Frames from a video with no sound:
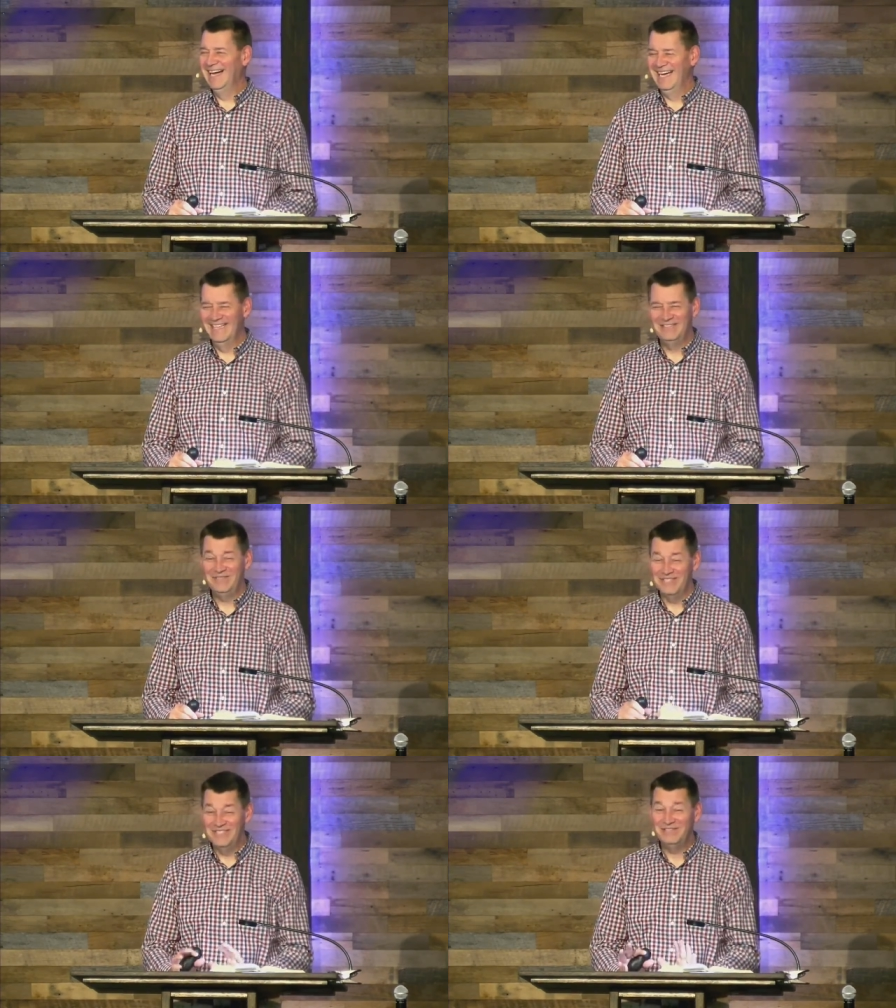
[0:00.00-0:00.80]
it's
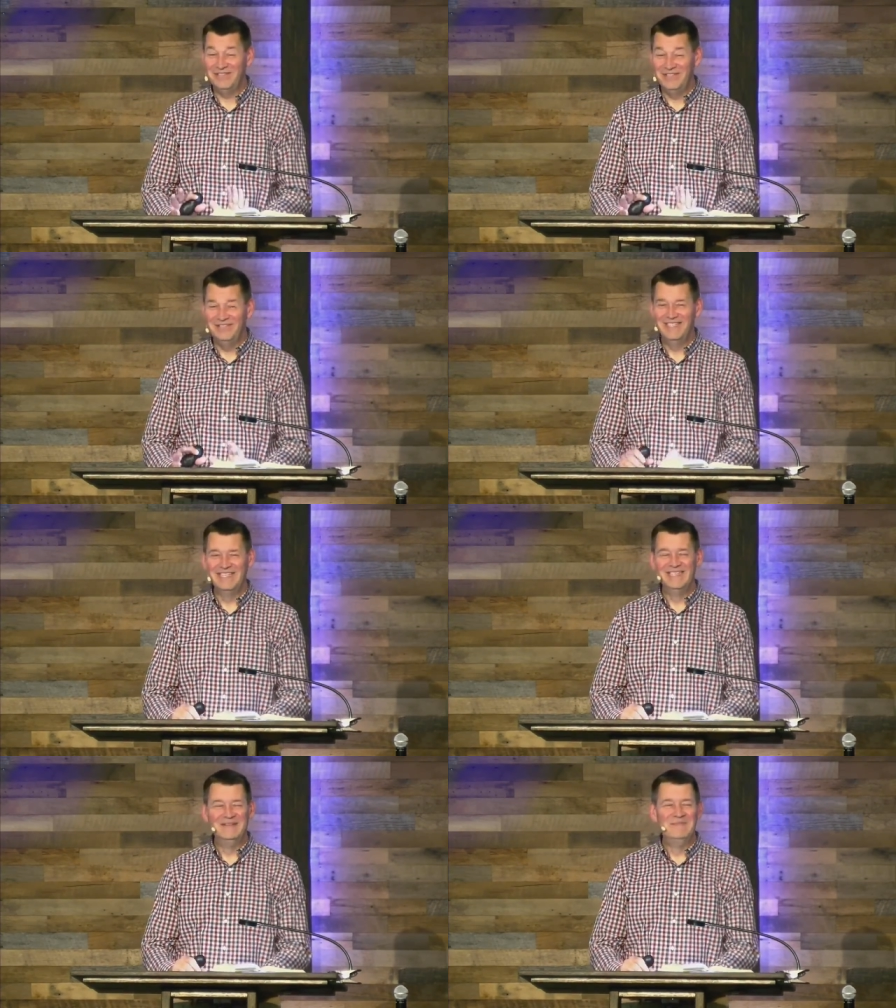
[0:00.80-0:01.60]
really true.
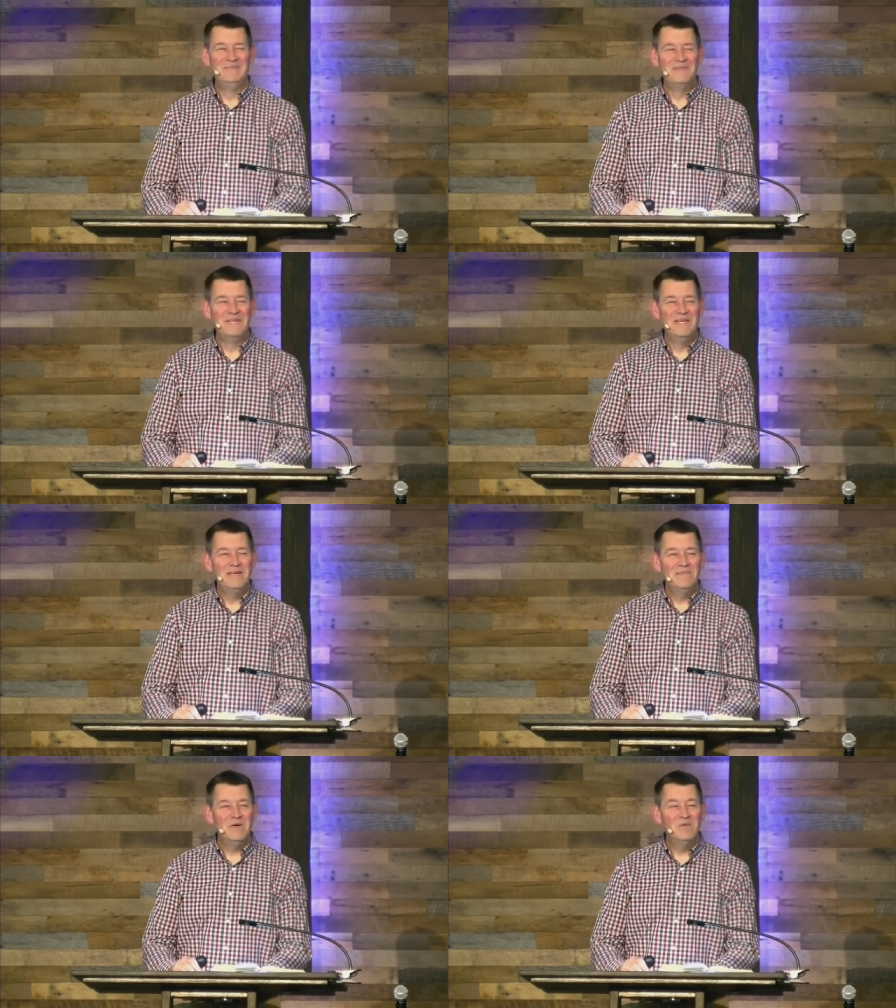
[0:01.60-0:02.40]

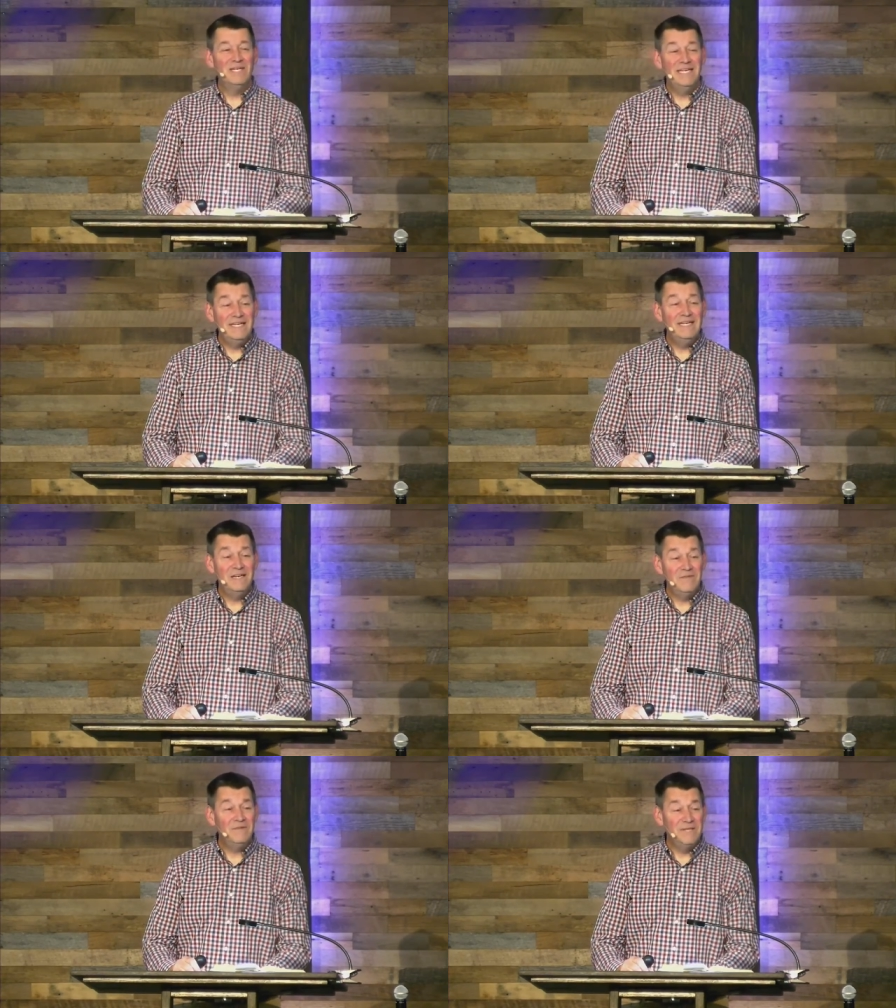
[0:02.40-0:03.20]
But we need to
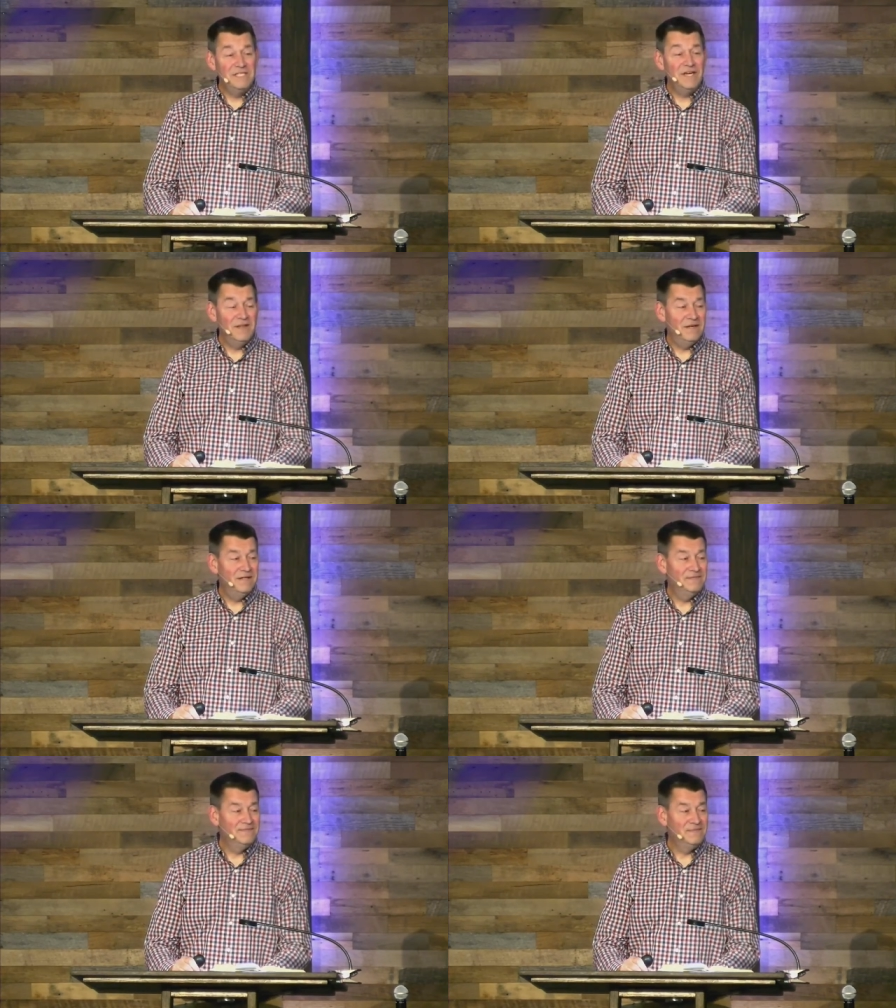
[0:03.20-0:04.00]
hear from each other.
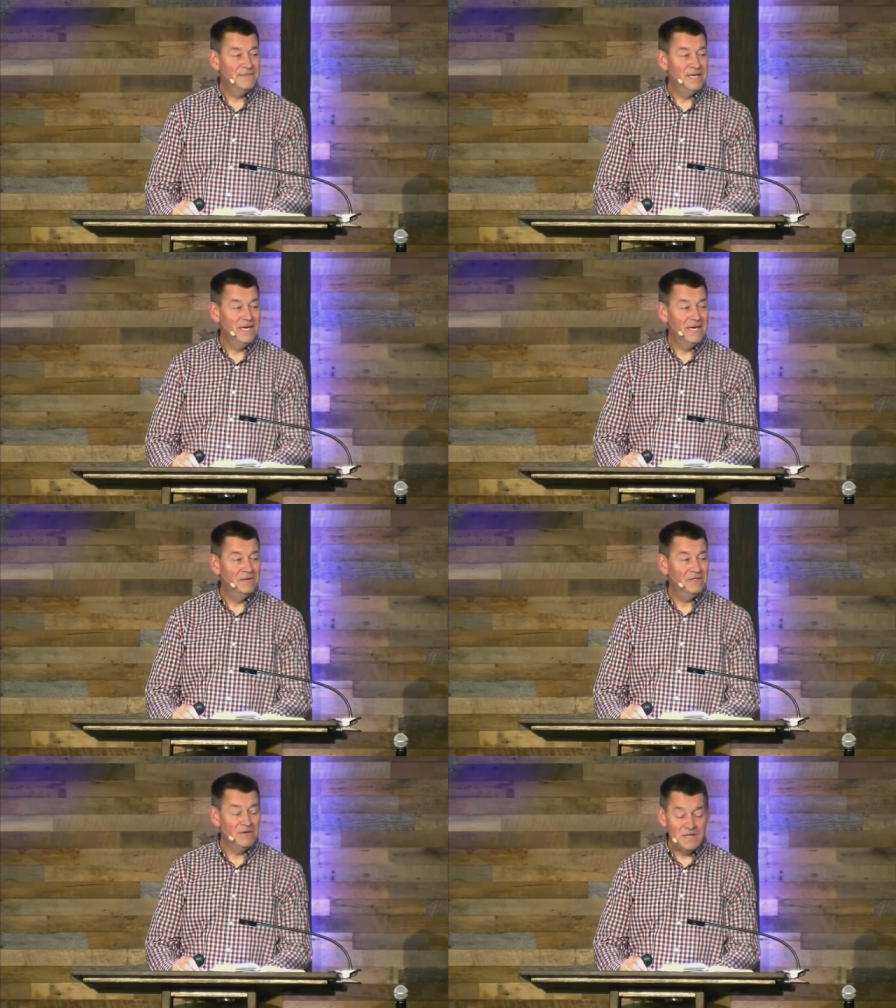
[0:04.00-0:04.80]
And I
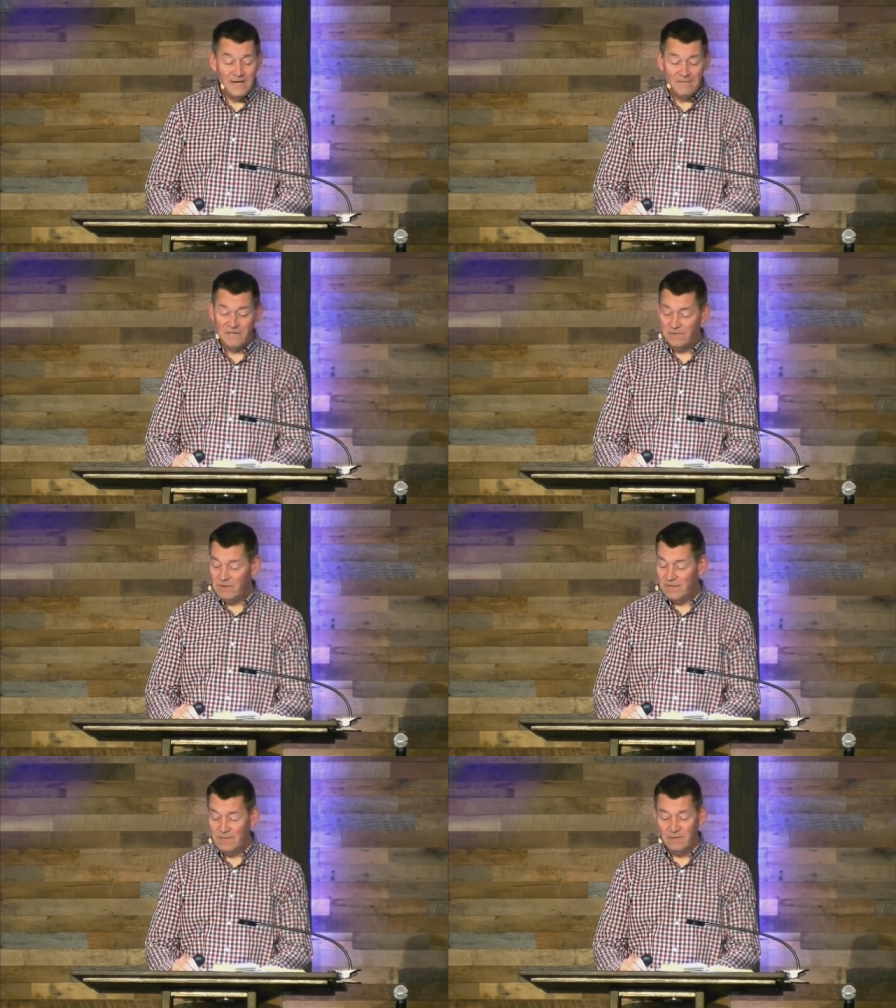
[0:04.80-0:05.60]
was so thankful that we
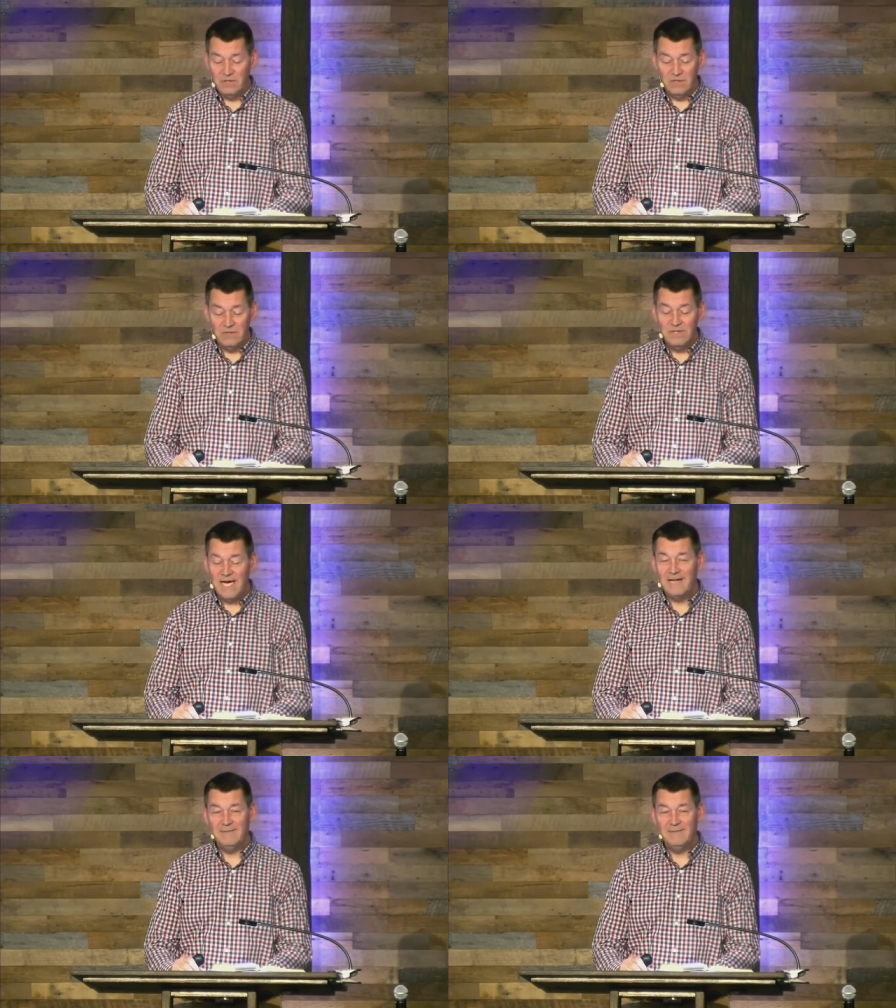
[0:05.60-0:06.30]
were able to do that.